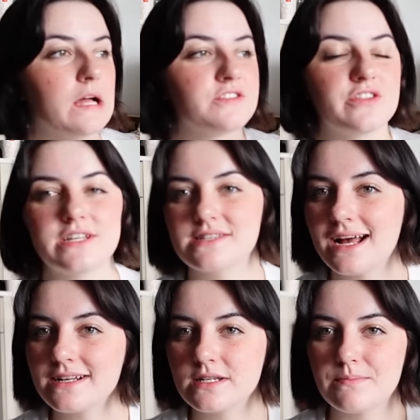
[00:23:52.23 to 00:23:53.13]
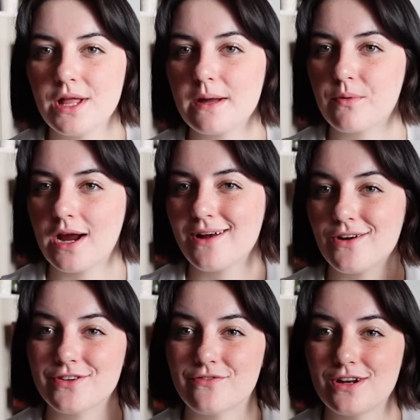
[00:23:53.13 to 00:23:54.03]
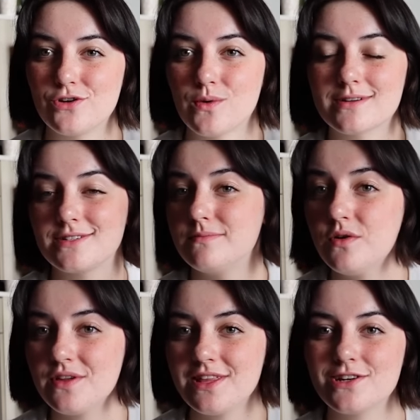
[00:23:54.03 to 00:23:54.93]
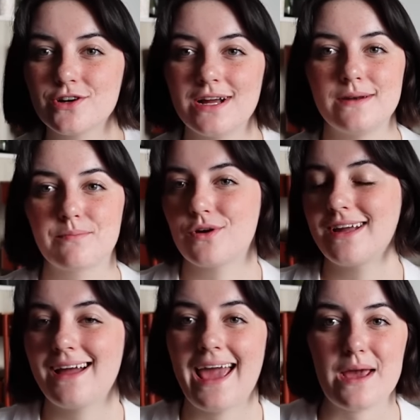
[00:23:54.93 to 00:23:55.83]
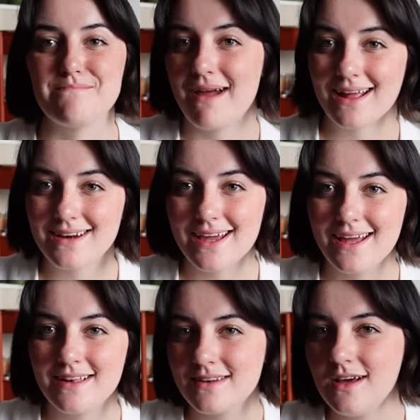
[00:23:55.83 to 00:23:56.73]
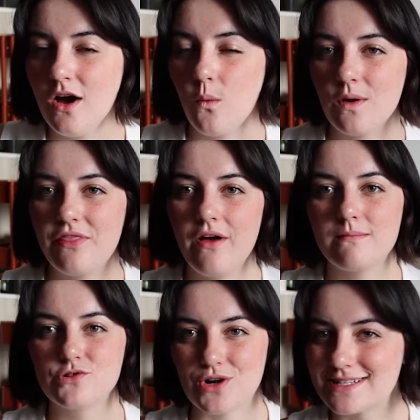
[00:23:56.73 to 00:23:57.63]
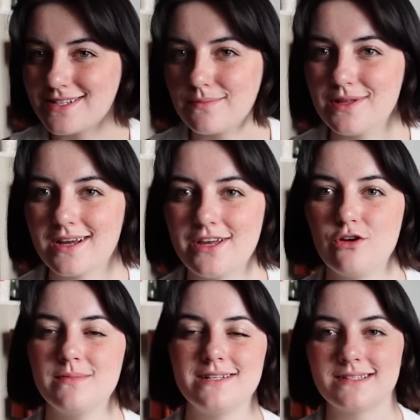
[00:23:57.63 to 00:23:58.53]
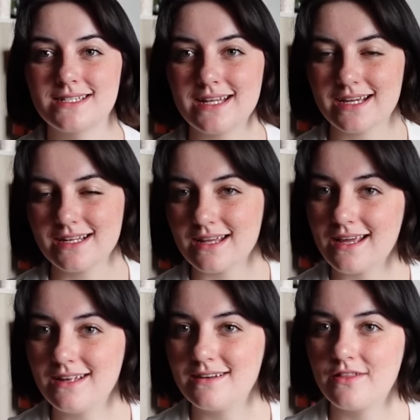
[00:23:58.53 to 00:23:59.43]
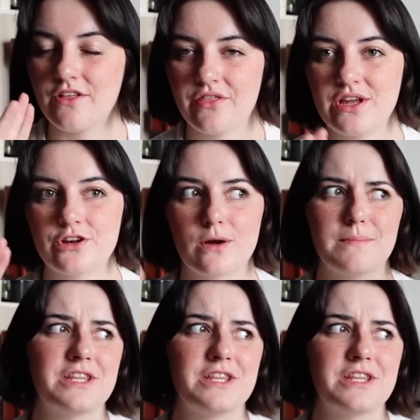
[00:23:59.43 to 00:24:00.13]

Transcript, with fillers: And so they decide to play a prank on their friend who works in a movie theater and bring a mannequin with them, dress it up like a human, stick it in the theater.